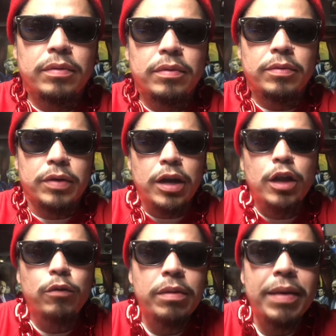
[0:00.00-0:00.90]
We're gonna
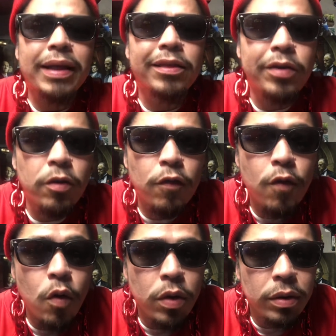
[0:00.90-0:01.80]
win by 3 or
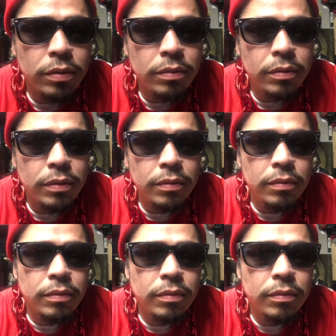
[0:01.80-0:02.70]
4.
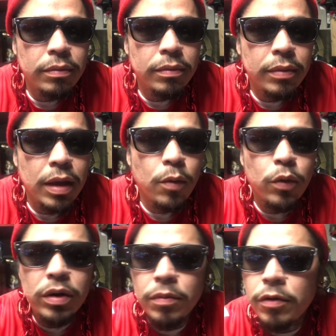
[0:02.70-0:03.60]
And what
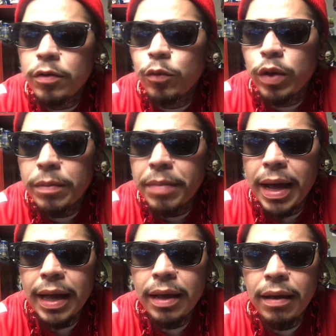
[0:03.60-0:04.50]
did we win
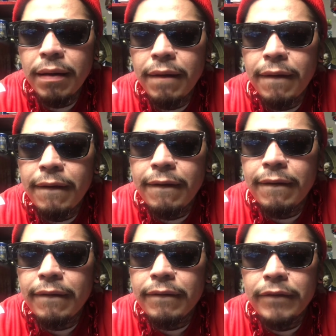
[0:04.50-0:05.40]
by?
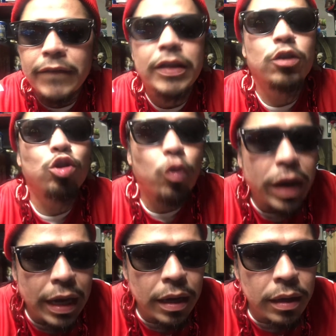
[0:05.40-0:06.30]

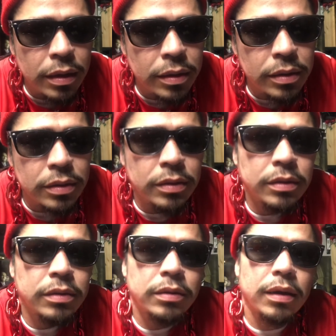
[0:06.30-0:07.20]
3.
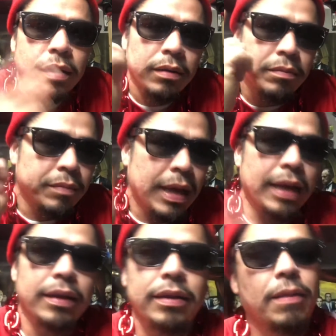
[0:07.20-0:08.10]
Man,
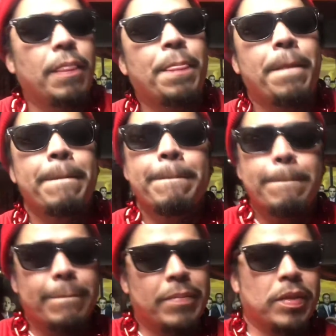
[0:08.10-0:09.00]

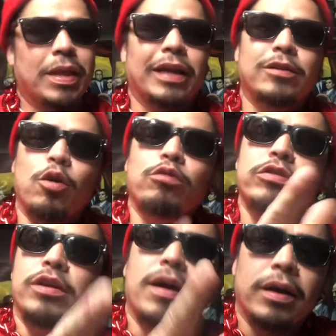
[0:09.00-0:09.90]
I told
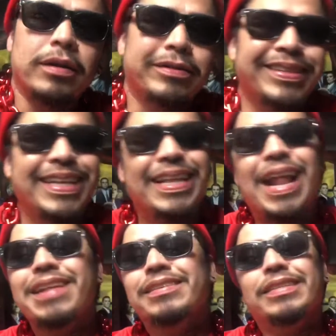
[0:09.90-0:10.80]
y'all. Don't say that I
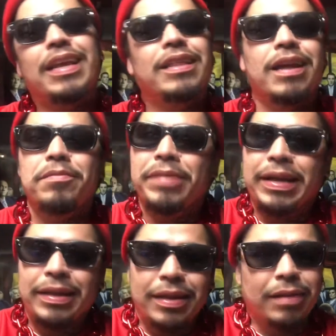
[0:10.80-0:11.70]
didn't say nothing,
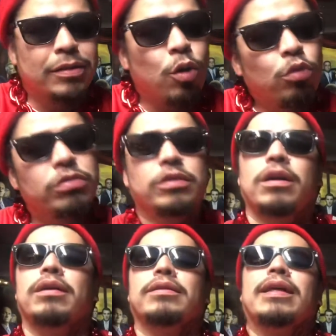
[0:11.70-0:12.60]
man. I told y'all
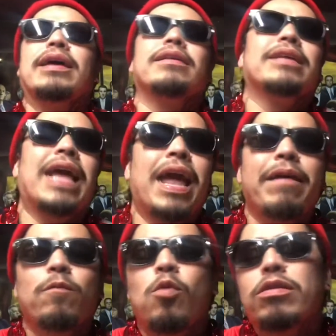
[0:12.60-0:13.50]
that
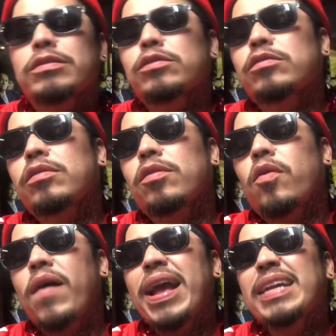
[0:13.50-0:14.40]
game was
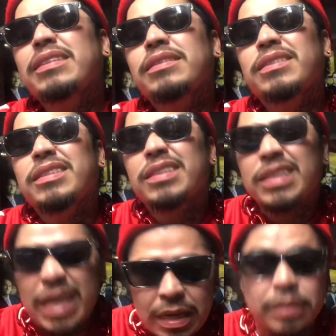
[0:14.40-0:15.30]

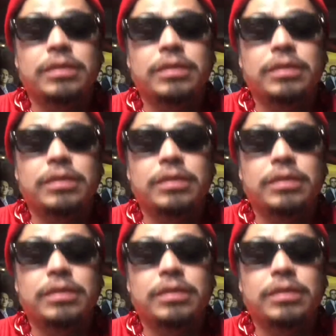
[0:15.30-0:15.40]
crazy.